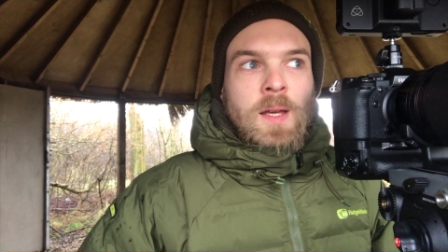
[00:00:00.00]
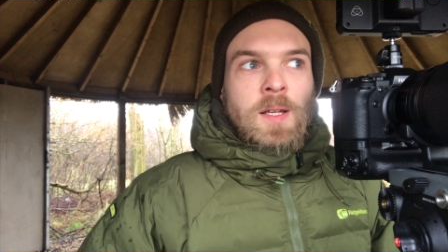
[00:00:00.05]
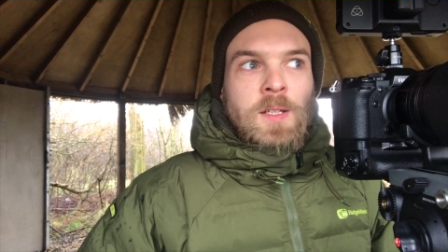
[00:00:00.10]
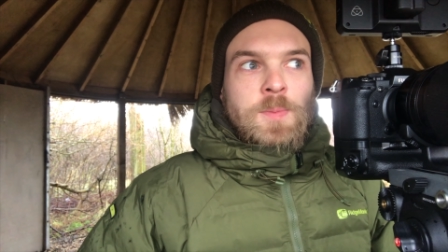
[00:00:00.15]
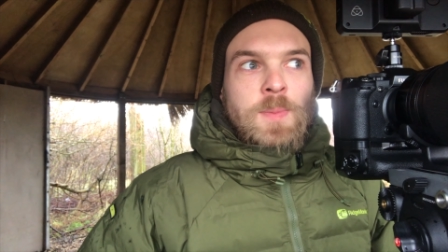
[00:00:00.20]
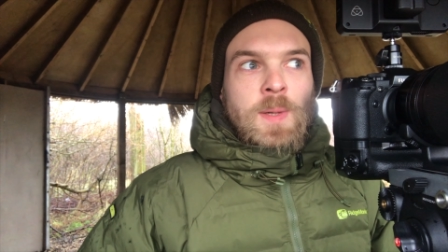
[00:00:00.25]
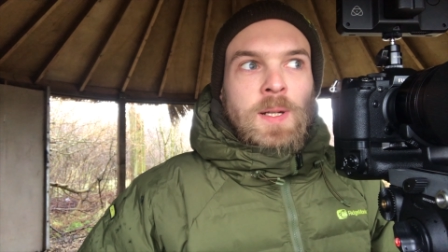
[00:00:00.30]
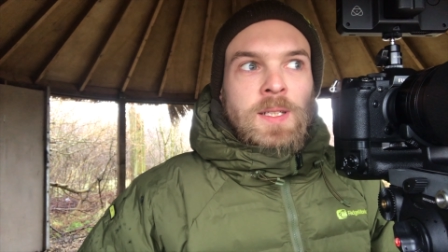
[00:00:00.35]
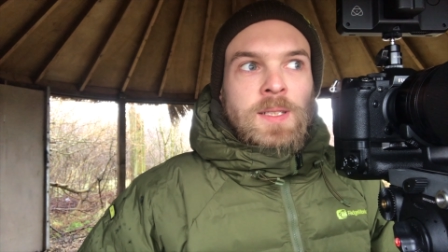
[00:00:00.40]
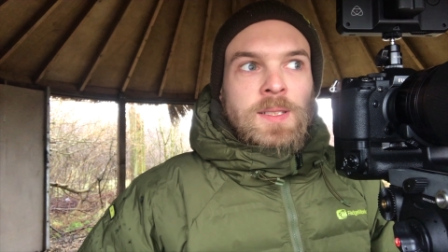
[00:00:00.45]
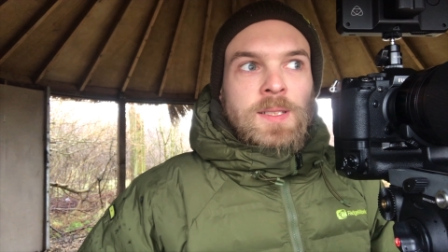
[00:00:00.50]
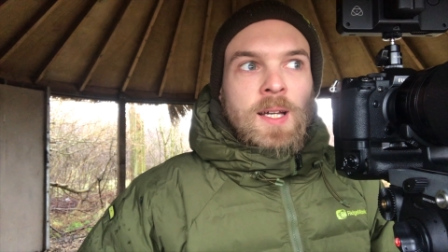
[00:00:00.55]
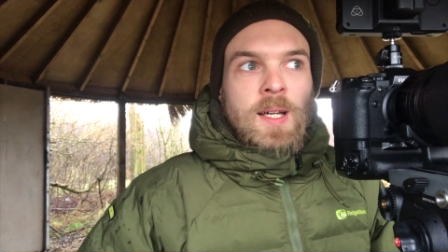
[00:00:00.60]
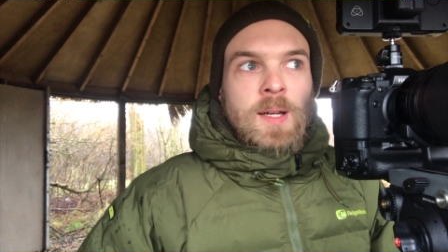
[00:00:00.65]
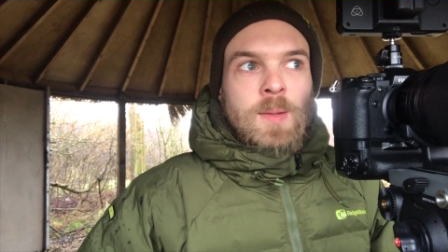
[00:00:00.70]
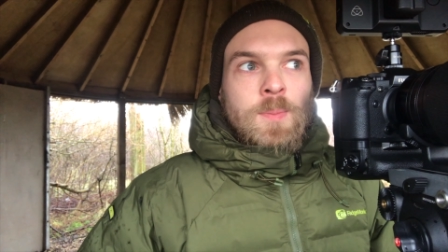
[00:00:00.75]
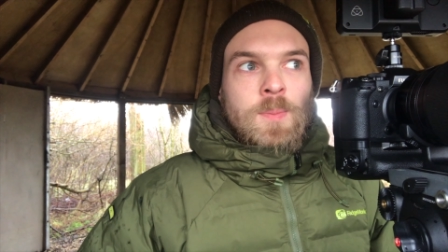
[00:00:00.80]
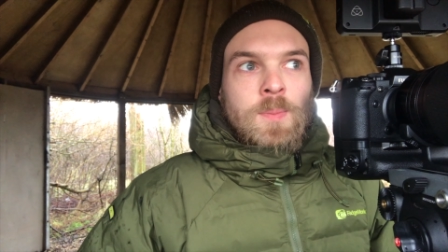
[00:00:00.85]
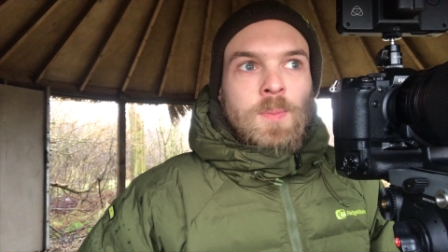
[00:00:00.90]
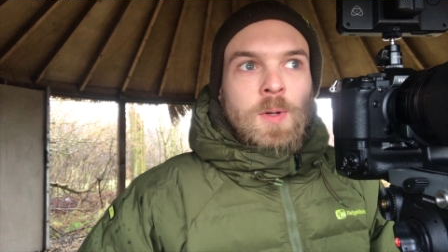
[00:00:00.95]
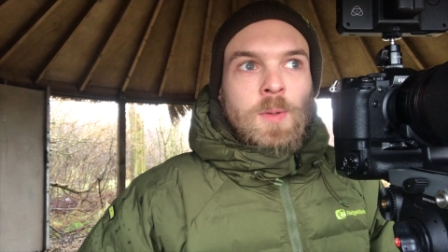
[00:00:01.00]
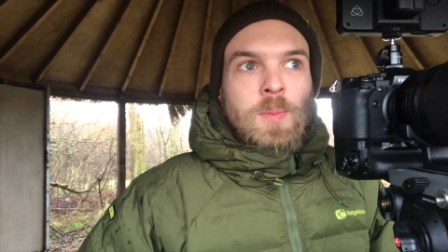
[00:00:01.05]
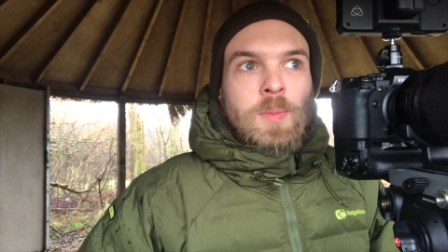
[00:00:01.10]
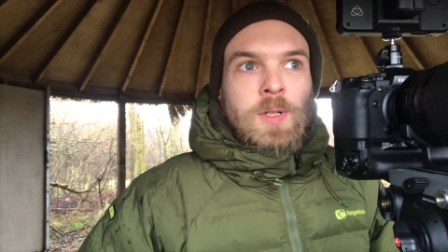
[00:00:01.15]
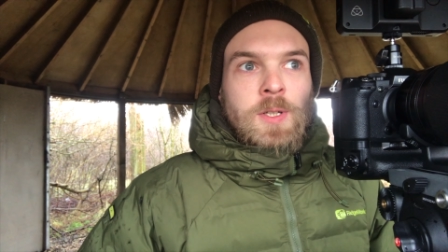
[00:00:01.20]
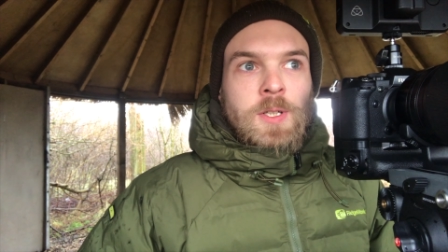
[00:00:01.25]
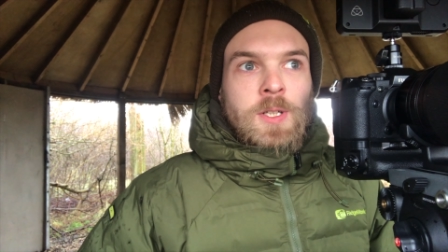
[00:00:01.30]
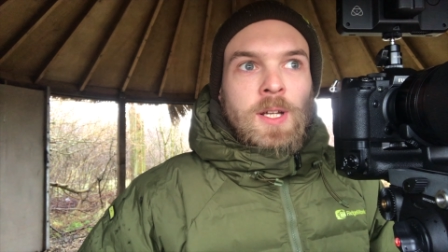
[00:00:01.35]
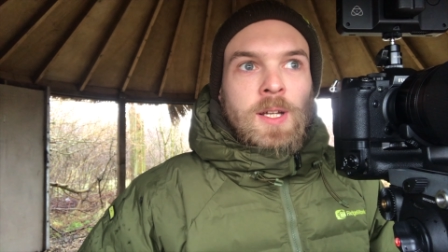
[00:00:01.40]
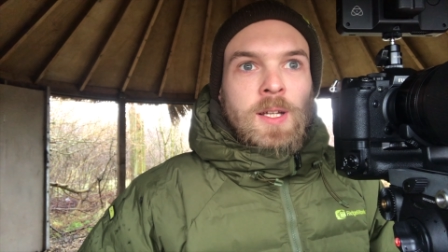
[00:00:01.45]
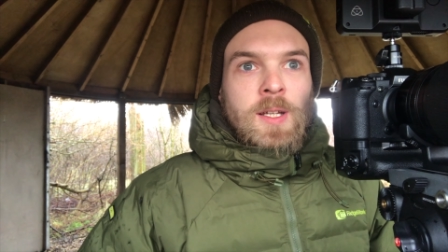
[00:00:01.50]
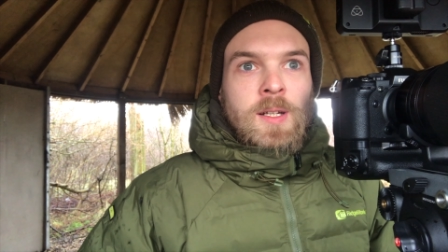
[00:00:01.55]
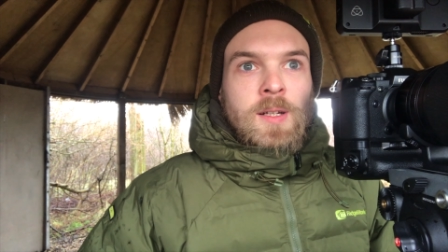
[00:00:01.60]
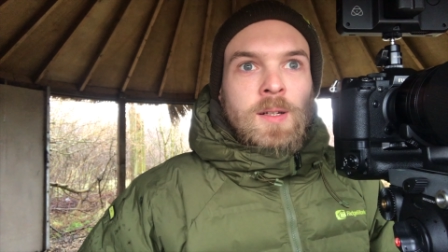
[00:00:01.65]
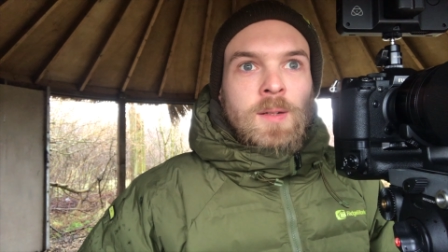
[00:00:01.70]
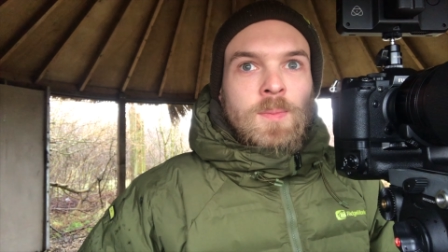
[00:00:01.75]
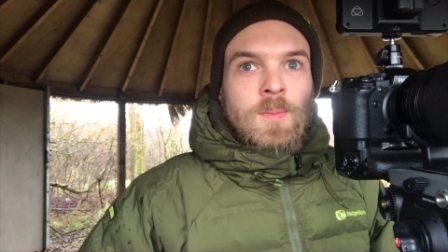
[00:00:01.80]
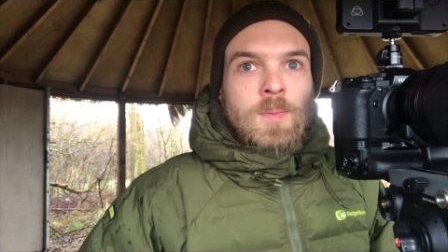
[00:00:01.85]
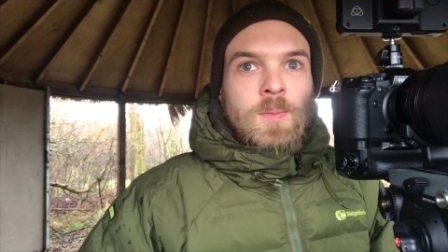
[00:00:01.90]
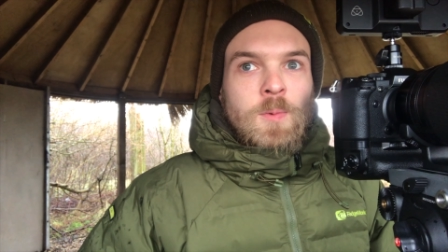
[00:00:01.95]
spending time appreciating
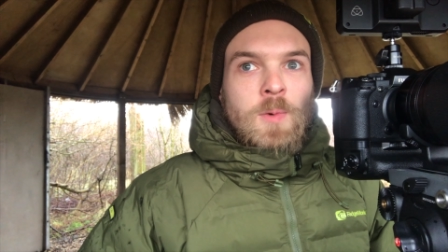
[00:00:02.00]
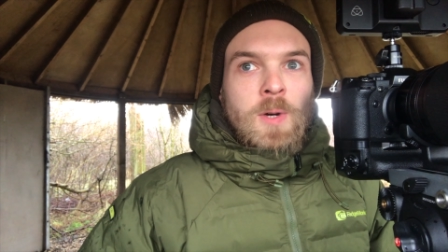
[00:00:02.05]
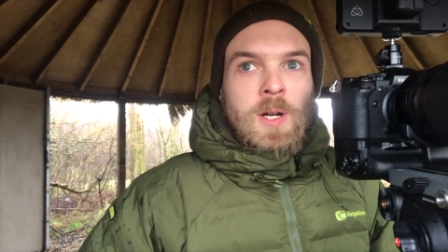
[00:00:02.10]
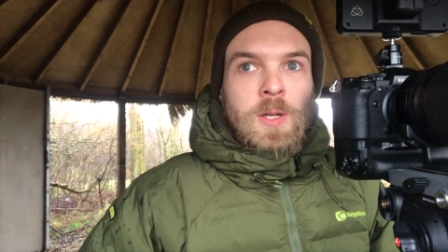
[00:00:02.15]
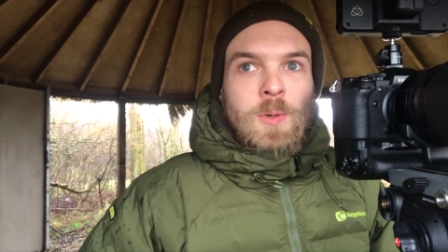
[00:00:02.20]
where